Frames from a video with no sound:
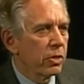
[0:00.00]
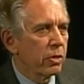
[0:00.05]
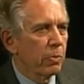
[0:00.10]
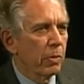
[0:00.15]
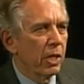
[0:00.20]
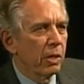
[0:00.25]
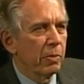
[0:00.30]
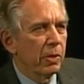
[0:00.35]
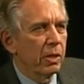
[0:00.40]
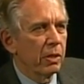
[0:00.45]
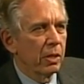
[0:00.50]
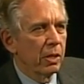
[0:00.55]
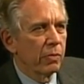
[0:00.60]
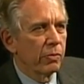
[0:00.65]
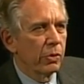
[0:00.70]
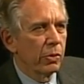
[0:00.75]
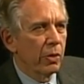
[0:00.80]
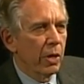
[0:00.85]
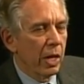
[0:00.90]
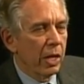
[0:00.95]
maybe, if
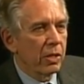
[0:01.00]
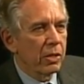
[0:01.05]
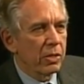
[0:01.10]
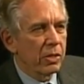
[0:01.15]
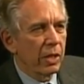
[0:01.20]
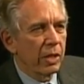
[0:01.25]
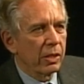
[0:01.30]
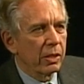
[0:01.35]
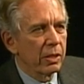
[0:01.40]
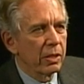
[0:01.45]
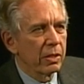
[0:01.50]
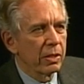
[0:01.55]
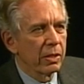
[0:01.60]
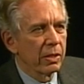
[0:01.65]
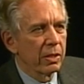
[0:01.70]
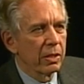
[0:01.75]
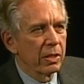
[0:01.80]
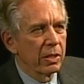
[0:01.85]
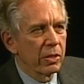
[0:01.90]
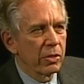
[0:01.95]
you had a second in
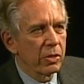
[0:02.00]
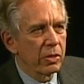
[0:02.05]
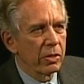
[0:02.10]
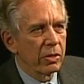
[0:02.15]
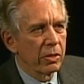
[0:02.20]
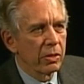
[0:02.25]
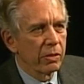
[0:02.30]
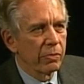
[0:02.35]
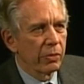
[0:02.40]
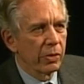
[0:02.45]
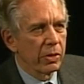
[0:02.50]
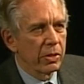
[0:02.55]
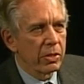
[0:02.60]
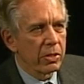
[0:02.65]
addition to the first?